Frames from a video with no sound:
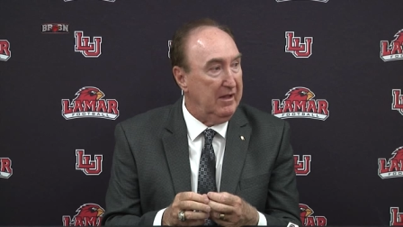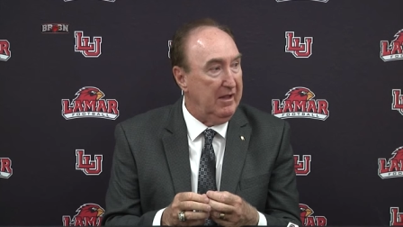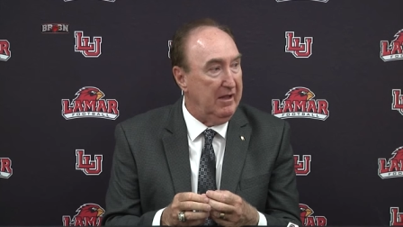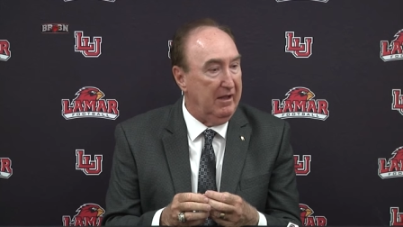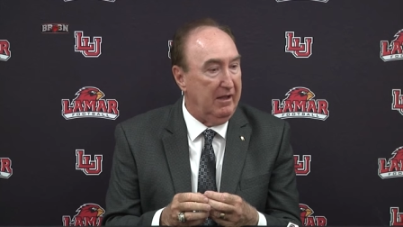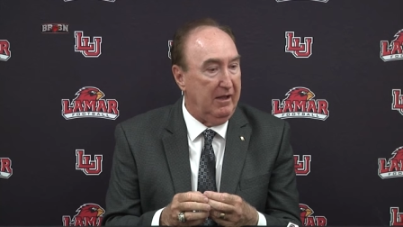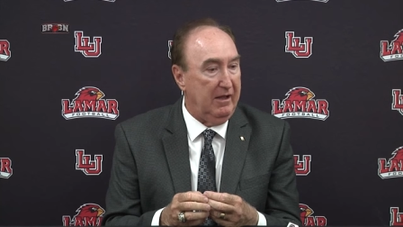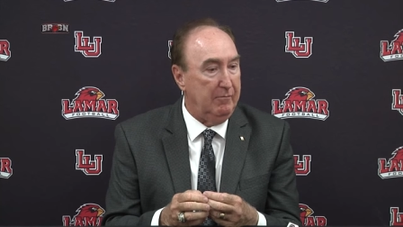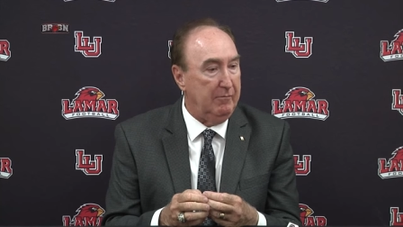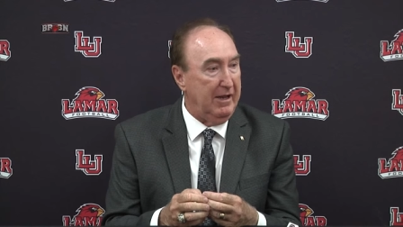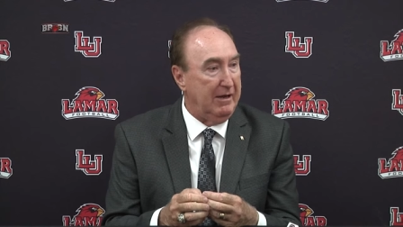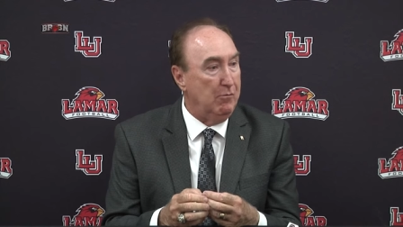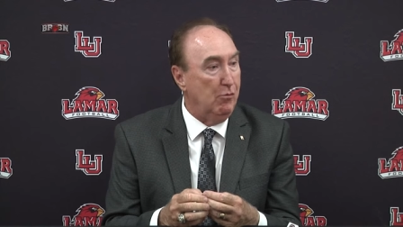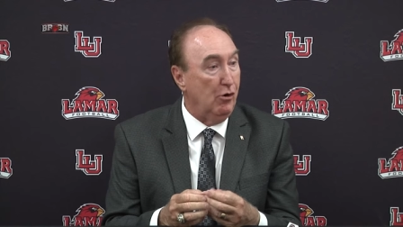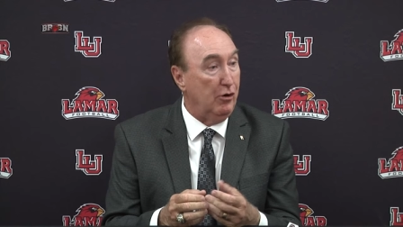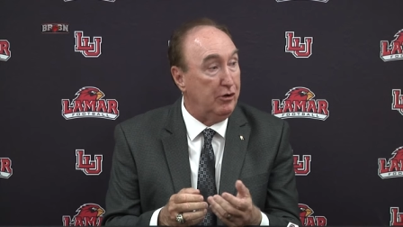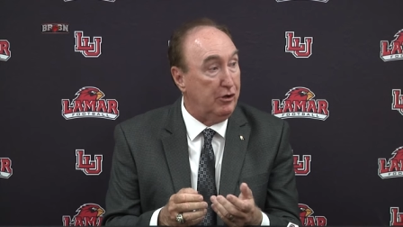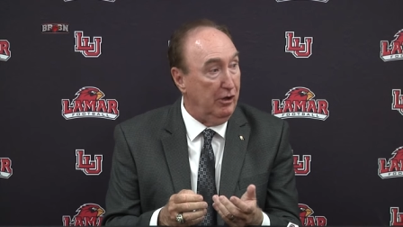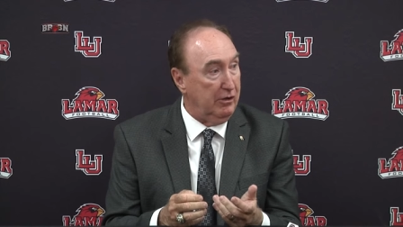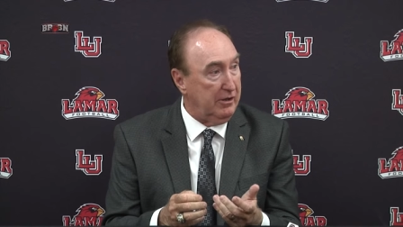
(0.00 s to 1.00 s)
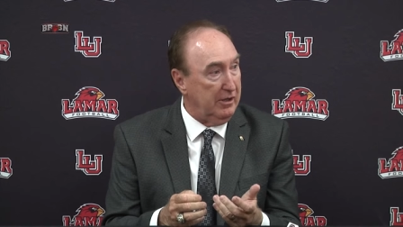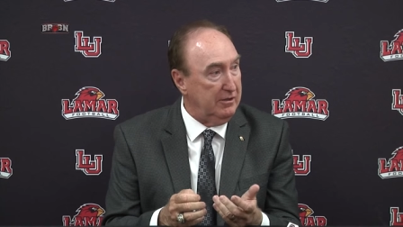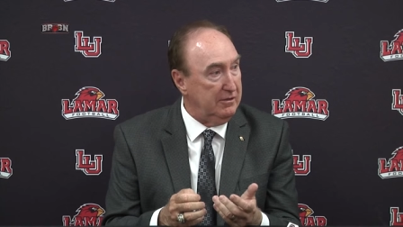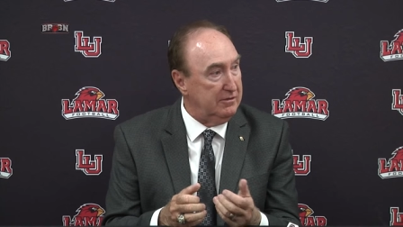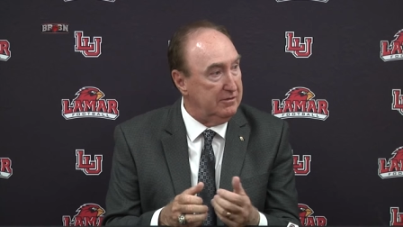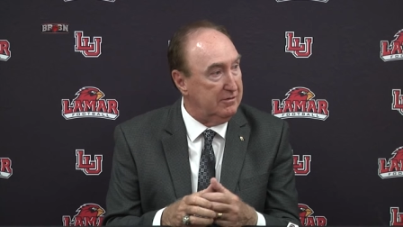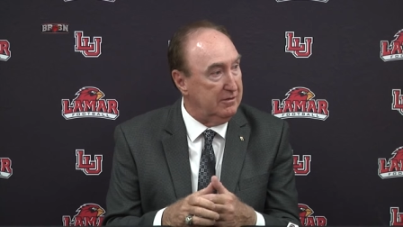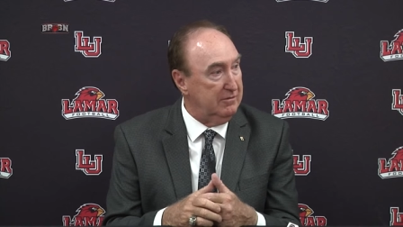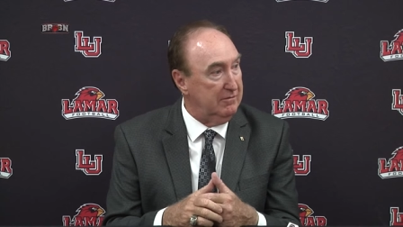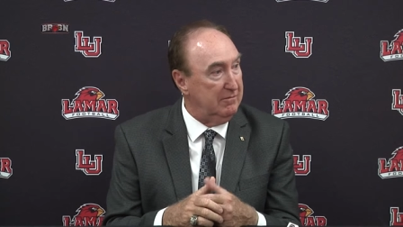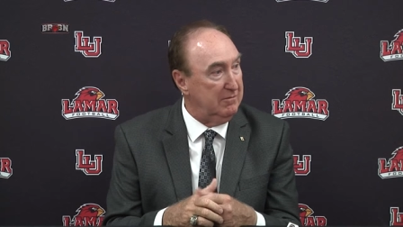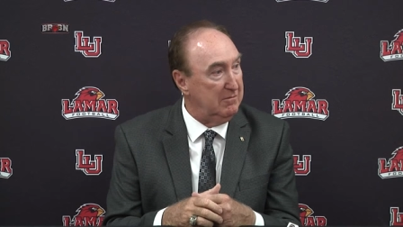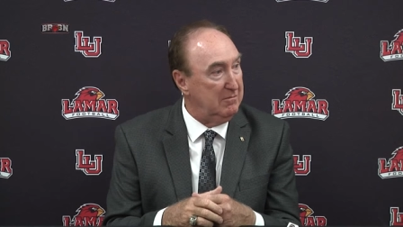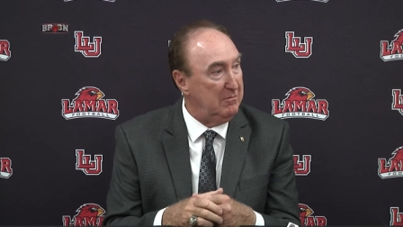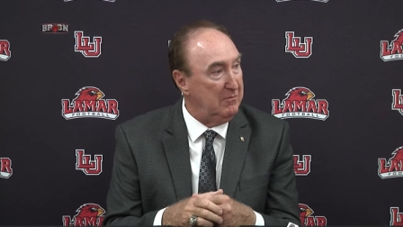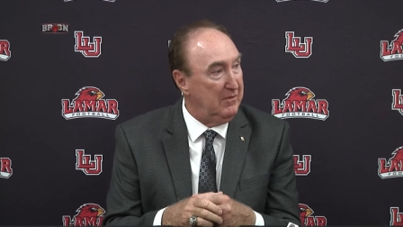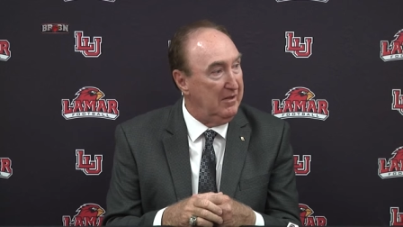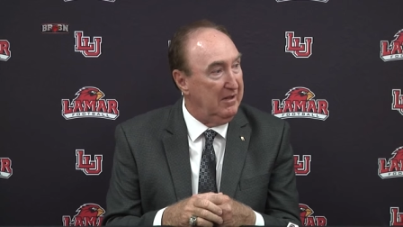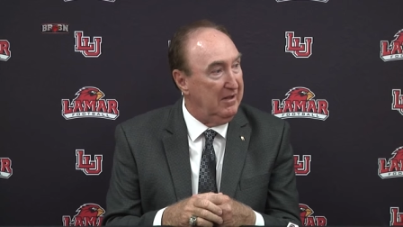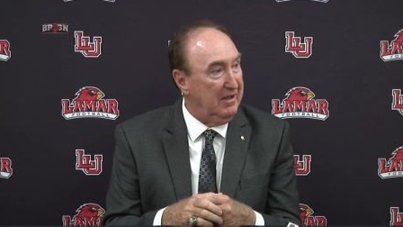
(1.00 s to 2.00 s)
Uh, made more cookies and
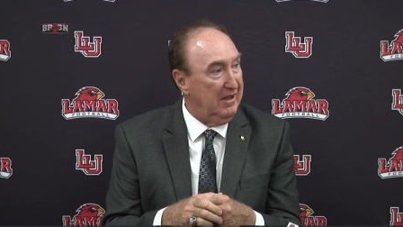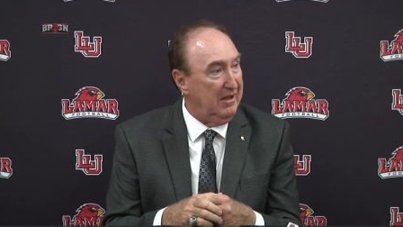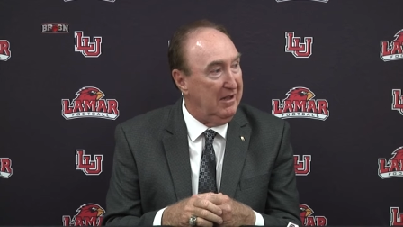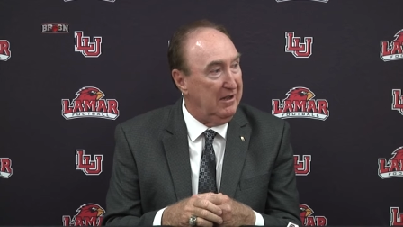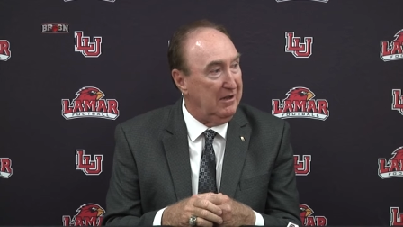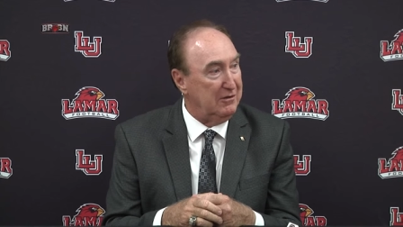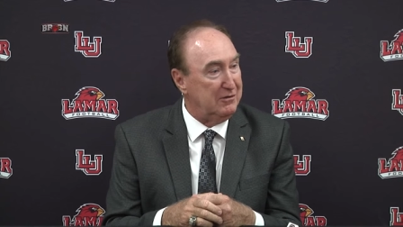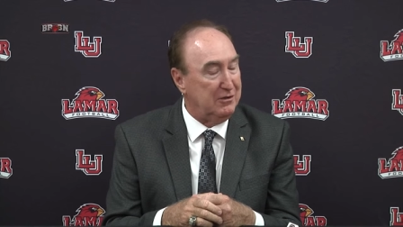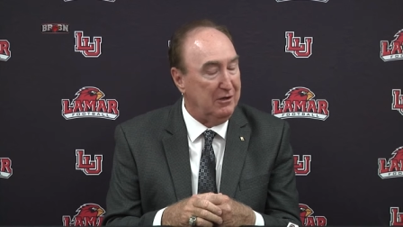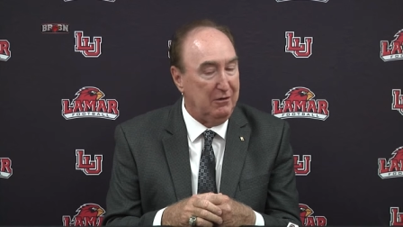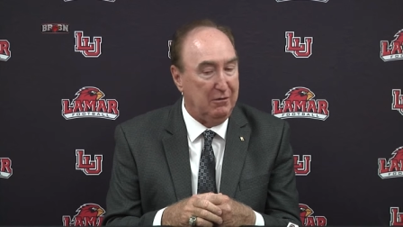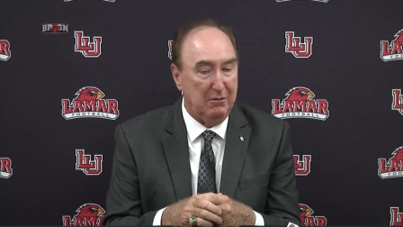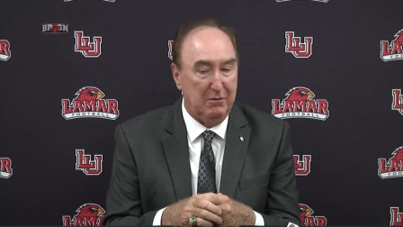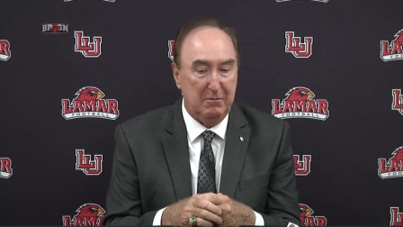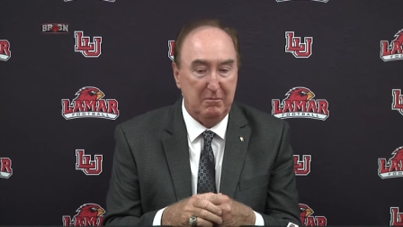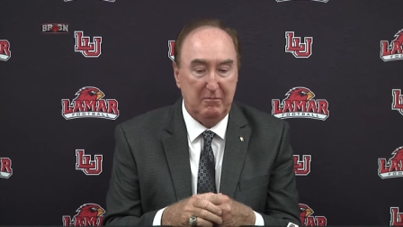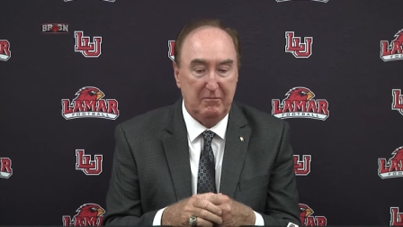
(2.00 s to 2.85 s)
uh, so.